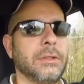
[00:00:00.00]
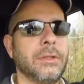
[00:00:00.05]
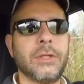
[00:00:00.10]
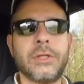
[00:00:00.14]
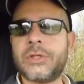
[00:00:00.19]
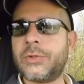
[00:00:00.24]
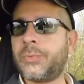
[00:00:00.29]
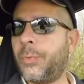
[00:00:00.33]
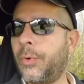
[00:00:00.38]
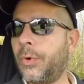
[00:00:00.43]

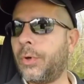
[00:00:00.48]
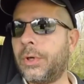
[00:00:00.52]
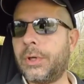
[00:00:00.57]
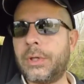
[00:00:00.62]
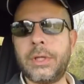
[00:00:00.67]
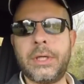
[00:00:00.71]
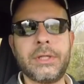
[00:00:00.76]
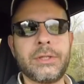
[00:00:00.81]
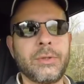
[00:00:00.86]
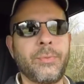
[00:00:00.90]
Sport
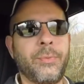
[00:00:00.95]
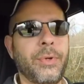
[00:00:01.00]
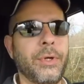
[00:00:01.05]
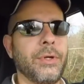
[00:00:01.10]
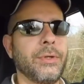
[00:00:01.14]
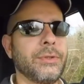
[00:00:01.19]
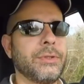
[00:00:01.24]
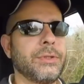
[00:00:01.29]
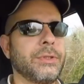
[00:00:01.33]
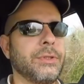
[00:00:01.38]
as
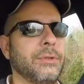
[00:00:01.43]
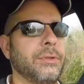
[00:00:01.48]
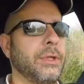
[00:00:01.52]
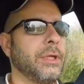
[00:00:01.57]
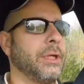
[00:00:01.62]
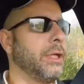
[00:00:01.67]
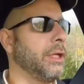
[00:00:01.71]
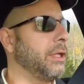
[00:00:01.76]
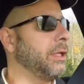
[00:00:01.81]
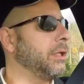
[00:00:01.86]
opposed to
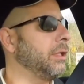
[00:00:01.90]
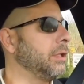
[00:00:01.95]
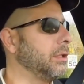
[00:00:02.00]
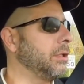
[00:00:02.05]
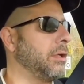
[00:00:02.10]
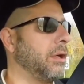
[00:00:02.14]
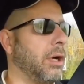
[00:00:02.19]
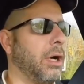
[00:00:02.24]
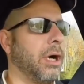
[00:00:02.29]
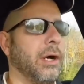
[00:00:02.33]
the
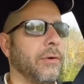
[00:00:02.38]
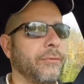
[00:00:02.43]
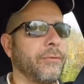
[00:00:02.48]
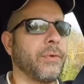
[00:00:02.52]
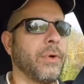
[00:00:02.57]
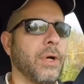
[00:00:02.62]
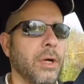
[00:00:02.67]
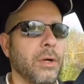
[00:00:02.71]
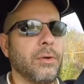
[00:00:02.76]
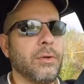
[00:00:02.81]

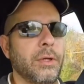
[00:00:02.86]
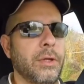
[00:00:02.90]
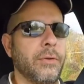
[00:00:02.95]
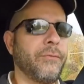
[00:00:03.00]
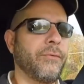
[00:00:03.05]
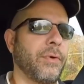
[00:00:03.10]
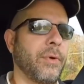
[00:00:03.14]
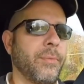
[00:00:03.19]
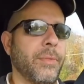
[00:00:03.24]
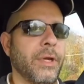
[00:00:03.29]
off-road
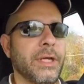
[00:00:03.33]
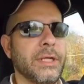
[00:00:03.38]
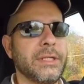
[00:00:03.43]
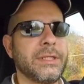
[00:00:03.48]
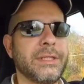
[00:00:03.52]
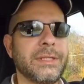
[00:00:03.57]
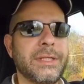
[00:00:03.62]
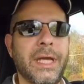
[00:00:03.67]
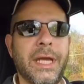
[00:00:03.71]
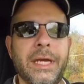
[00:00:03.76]
from an
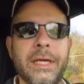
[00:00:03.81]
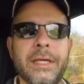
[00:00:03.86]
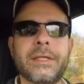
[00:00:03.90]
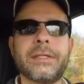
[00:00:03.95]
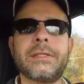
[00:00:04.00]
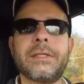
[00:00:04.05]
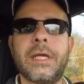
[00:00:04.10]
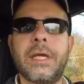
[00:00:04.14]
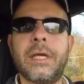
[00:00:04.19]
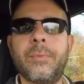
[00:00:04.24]
aesthetic
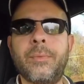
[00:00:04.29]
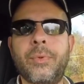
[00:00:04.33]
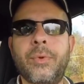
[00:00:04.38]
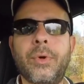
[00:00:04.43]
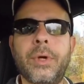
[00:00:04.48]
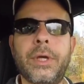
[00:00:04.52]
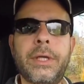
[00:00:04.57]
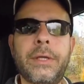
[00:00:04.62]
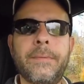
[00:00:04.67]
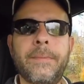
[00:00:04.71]

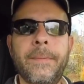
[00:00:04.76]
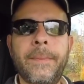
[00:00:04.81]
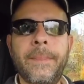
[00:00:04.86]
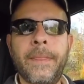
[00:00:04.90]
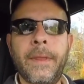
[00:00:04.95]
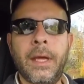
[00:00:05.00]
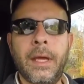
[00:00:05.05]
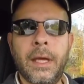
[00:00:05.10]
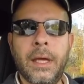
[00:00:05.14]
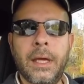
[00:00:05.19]
standpoint.
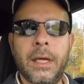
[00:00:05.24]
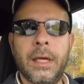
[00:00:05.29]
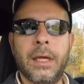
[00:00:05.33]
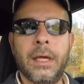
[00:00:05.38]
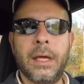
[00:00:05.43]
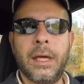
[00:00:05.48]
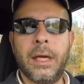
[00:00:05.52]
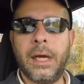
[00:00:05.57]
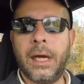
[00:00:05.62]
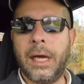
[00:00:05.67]

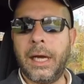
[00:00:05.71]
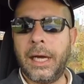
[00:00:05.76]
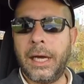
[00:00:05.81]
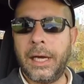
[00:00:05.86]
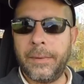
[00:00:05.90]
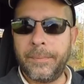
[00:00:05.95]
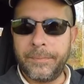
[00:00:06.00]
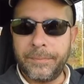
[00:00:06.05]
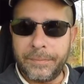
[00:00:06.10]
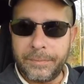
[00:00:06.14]

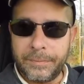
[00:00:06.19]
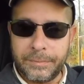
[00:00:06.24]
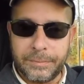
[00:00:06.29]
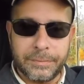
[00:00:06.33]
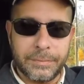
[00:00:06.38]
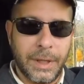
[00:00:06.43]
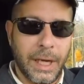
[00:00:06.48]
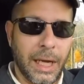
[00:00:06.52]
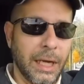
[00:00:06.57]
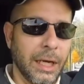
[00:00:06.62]

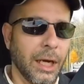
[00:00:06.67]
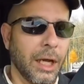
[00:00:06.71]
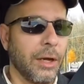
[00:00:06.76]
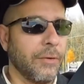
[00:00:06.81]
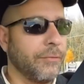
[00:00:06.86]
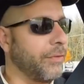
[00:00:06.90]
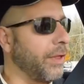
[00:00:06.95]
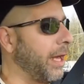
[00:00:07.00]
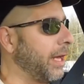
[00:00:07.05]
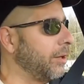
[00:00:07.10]
I
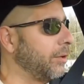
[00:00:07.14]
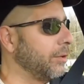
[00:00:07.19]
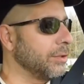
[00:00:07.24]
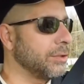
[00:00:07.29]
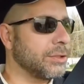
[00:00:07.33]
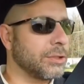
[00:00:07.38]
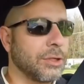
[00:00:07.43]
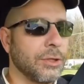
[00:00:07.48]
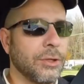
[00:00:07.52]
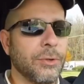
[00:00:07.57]
love that
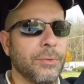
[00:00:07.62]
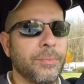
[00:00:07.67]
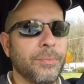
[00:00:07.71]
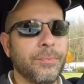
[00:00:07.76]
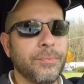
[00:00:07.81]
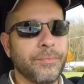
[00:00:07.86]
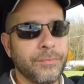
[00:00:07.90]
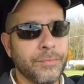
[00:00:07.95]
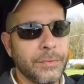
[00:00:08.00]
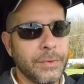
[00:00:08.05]
hood scoop.
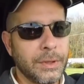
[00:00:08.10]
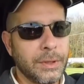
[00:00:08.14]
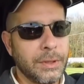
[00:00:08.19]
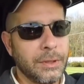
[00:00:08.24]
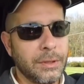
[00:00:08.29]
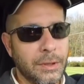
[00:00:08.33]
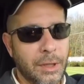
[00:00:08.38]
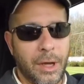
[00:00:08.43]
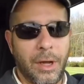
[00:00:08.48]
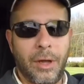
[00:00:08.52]

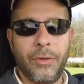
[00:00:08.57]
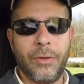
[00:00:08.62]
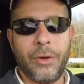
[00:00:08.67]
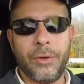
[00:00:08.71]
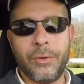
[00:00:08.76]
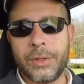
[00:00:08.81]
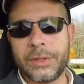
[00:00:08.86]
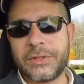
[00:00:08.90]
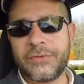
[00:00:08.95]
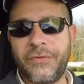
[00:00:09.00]

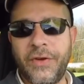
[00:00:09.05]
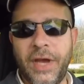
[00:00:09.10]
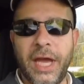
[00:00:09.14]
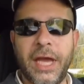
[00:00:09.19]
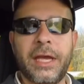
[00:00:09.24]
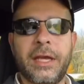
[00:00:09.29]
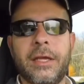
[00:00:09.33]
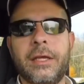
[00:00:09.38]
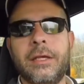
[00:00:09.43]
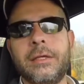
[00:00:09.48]
Although it's
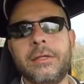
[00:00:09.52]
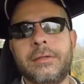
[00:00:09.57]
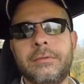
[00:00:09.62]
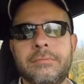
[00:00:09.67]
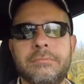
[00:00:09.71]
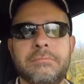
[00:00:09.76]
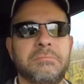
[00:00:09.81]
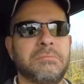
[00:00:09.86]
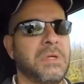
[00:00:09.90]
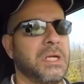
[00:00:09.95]
fake,
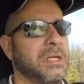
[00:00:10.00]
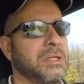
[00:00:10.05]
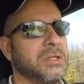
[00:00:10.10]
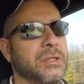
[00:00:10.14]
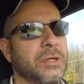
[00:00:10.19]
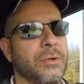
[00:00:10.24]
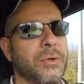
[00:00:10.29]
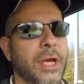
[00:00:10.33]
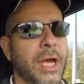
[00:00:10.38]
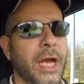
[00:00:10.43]

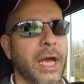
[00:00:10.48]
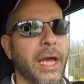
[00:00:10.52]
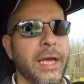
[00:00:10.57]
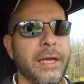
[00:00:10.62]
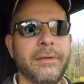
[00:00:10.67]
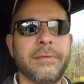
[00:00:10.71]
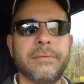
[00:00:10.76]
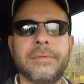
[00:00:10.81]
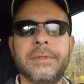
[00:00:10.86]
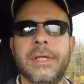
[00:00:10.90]
it's
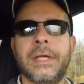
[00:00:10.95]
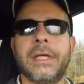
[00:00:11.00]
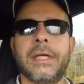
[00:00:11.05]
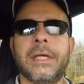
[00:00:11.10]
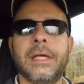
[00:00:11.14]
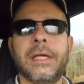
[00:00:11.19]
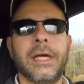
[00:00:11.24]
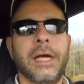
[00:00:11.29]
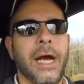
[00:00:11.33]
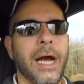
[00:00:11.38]
okay.
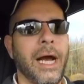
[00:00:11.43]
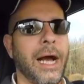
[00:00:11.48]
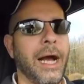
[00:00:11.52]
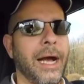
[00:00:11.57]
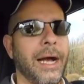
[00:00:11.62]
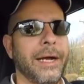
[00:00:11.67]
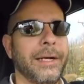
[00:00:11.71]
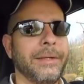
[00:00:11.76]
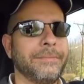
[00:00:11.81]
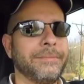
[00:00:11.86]

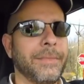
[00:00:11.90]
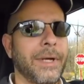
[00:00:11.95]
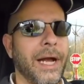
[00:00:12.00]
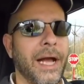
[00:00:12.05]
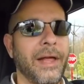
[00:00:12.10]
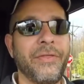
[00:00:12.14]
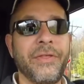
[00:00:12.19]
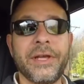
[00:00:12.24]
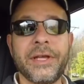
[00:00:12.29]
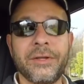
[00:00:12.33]
I
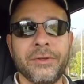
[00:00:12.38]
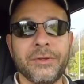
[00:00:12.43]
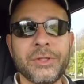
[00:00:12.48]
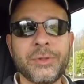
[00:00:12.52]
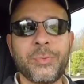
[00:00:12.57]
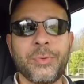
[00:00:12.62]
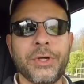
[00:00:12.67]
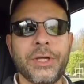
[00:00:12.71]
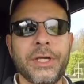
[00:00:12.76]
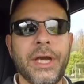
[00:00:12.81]
think it
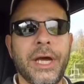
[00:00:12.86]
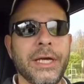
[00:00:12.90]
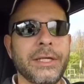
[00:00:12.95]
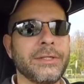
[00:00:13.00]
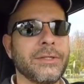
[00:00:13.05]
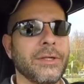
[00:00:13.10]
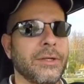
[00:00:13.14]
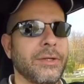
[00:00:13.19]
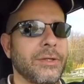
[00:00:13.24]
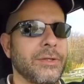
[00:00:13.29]
looks pretty
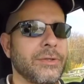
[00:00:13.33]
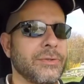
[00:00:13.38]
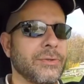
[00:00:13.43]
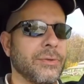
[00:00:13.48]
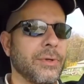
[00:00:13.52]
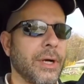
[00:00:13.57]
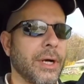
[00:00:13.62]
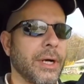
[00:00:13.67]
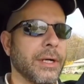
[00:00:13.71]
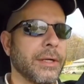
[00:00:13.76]
nice on this
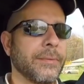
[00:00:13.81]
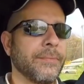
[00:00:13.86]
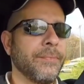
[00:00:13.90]
truck.